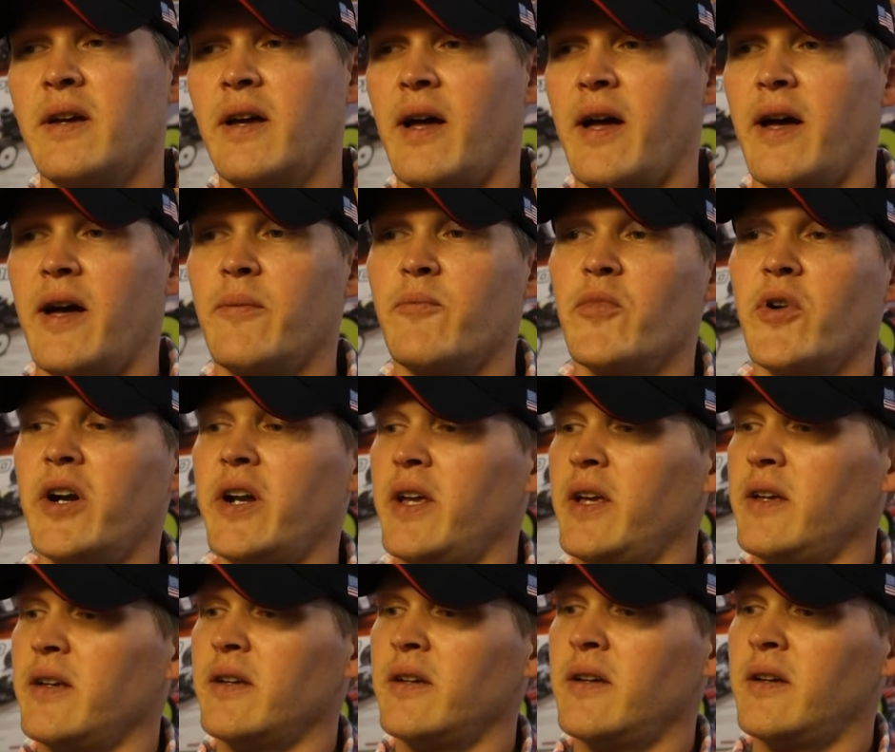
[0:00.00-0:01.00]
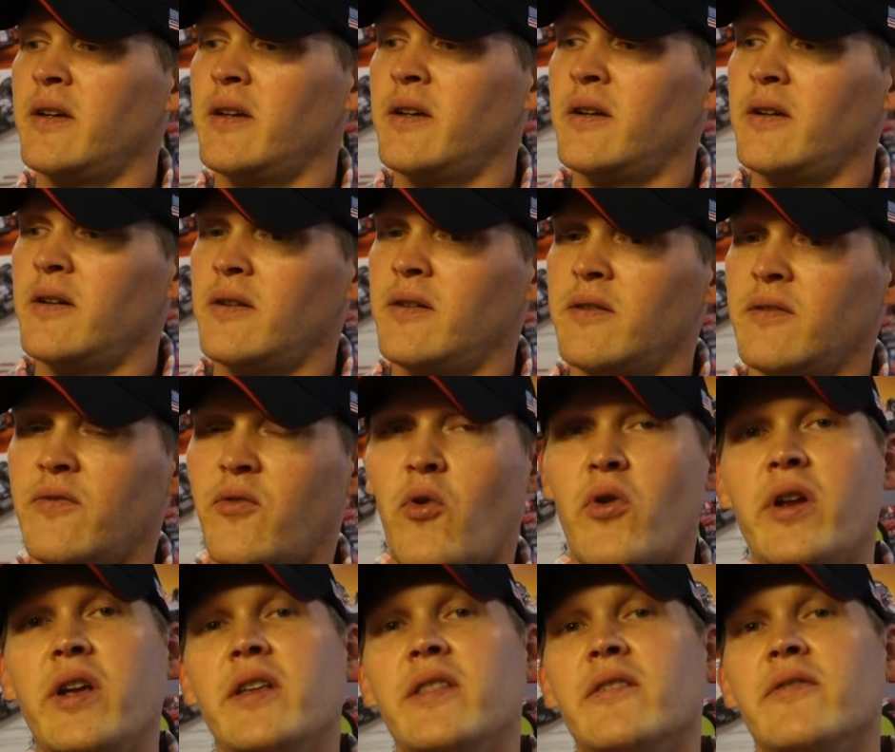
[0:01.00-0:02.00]
I'm running
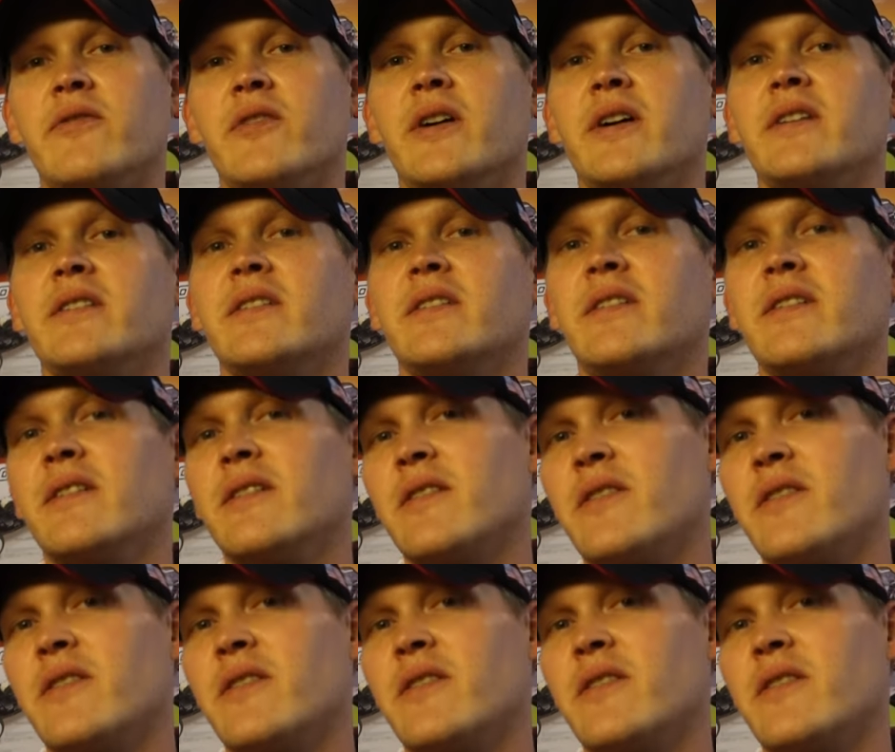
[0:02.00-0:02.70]
forty in the front,